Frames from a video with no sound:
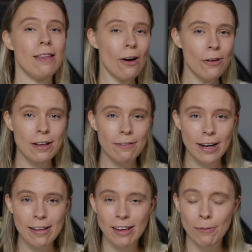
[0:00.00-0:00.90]
the only
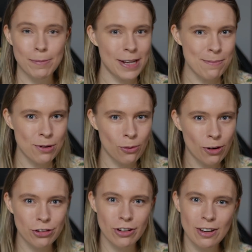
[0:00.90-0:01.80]
reason why people
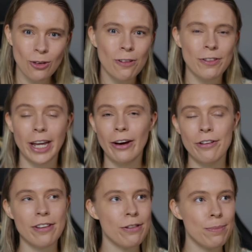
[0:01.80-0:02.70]
watch your
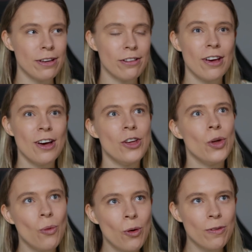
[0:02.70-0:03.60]
videos is because
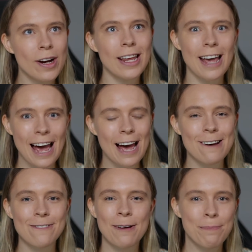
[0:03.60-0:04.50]
you already
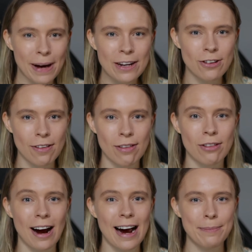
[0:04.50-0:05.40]
have a bunch of
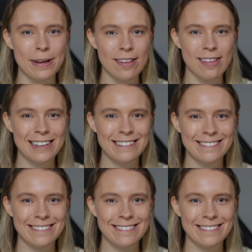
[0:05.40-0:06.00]
subscribers.